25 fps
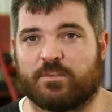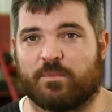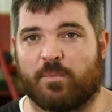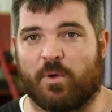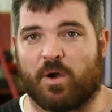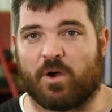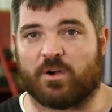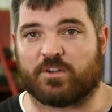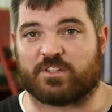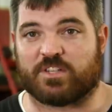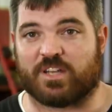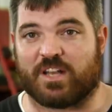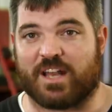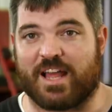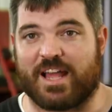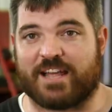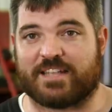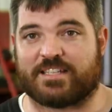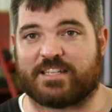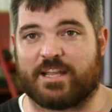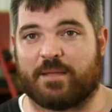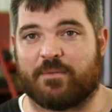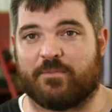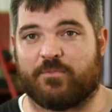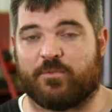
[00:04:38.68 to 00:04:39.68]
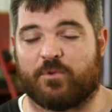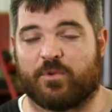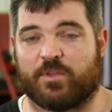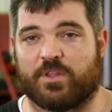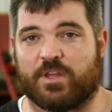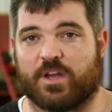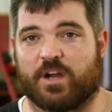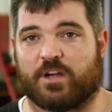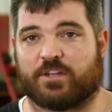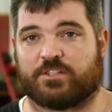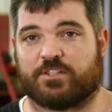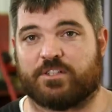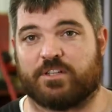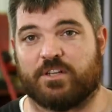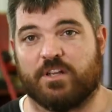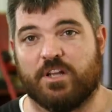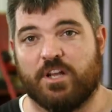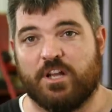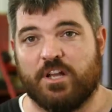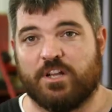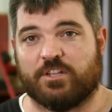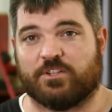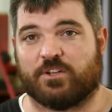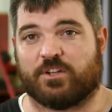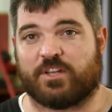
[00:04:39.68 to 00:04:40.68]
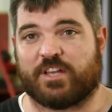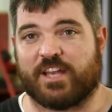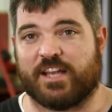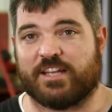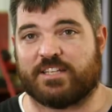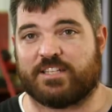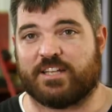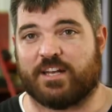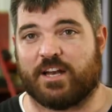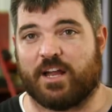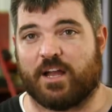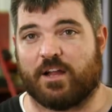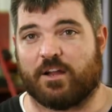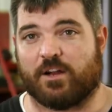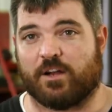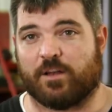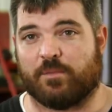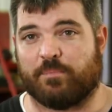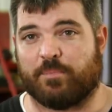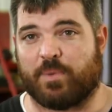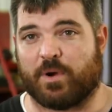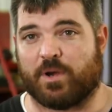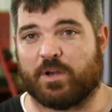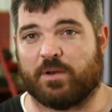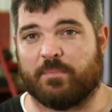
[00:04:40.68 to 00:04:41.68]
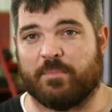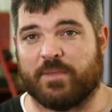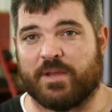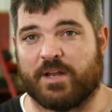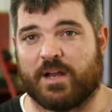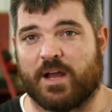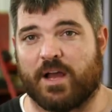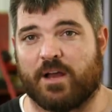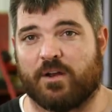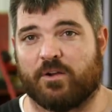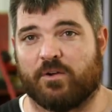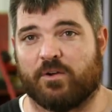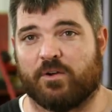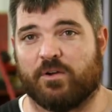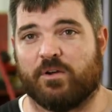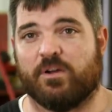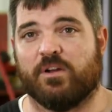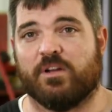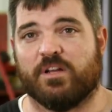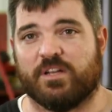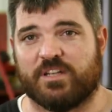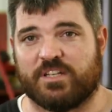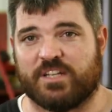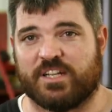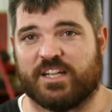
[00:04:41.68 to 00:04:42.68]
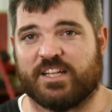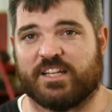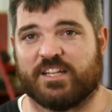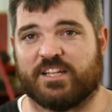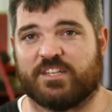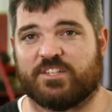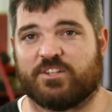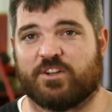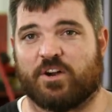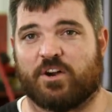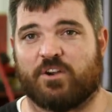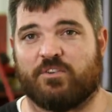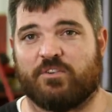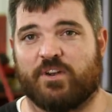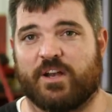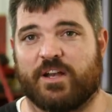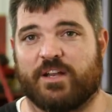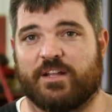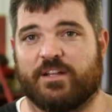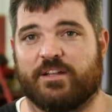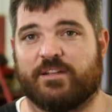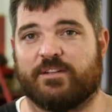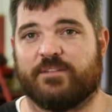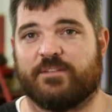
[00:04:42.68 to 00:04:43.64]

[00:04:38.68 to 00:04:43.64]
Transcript: Tomorrow's the last day before the auction, so Casey and I are gonna burn the midnight oil to get this car ready.